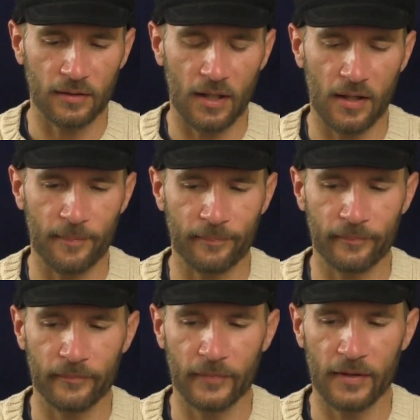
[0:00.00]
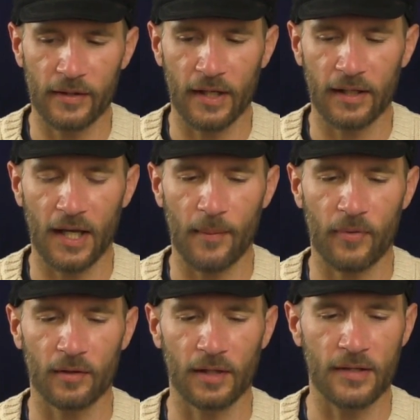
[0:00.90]
um, in the nightcap
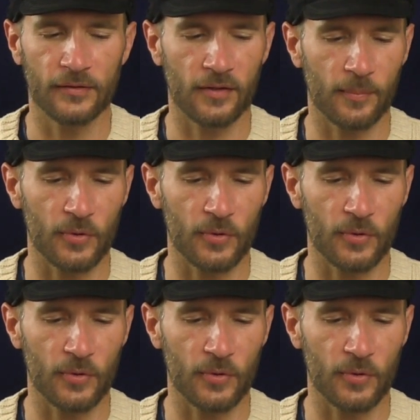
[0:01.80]
that lends to the